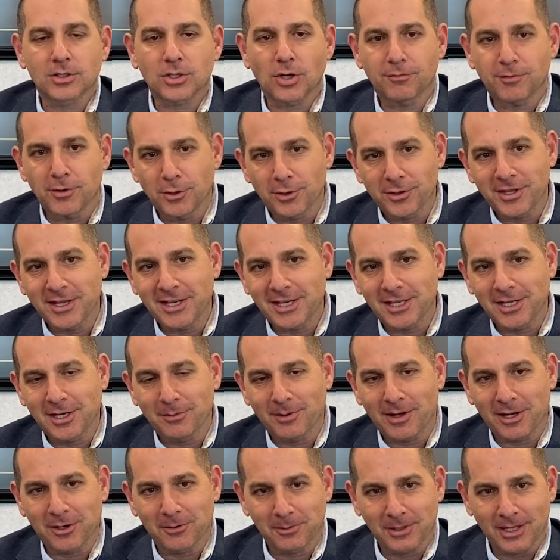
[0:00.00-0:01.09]
So if you're thinking
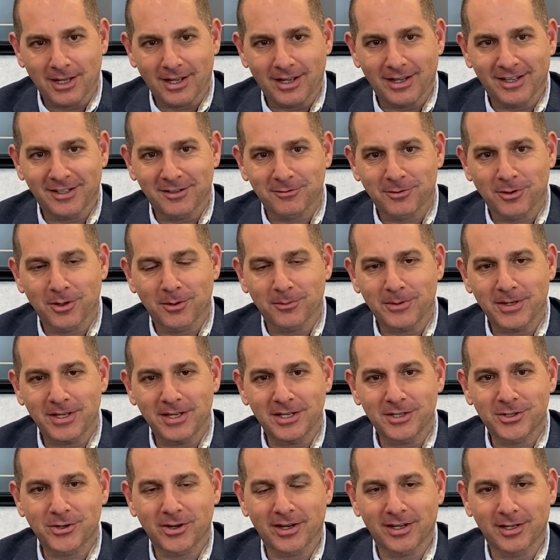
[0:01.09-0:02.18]
about applying for the PE
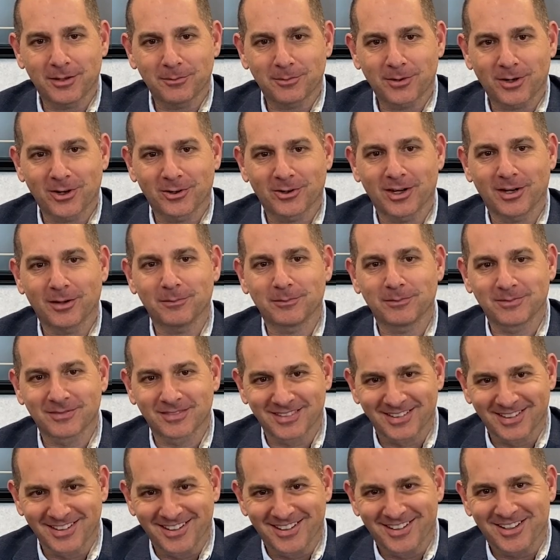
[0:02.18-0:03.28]
training program,
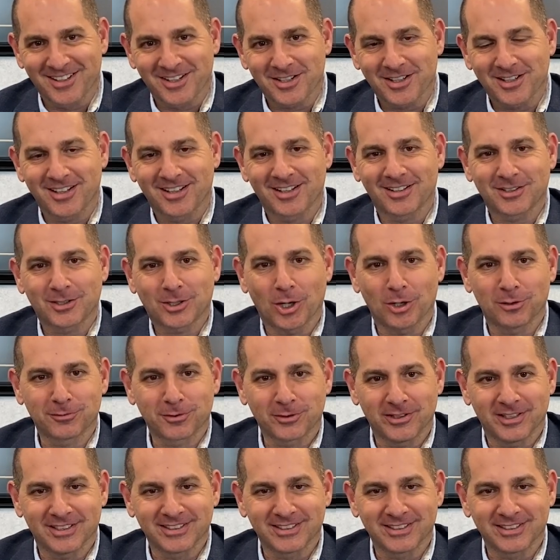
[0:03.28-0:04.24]
go for